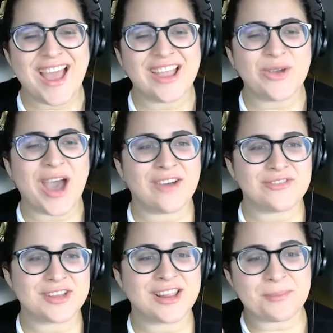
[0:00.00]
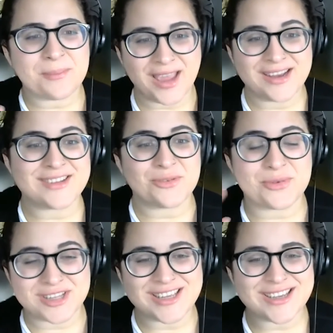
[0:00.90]
and you have to paint a
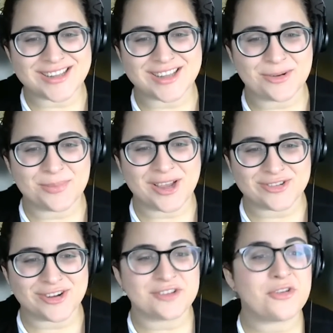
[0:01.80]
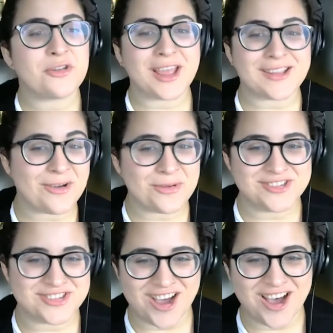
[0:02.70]
really clear picture because you only get that
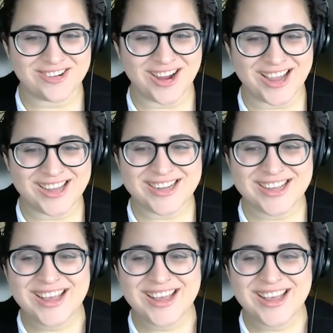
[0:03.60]
one shot, right?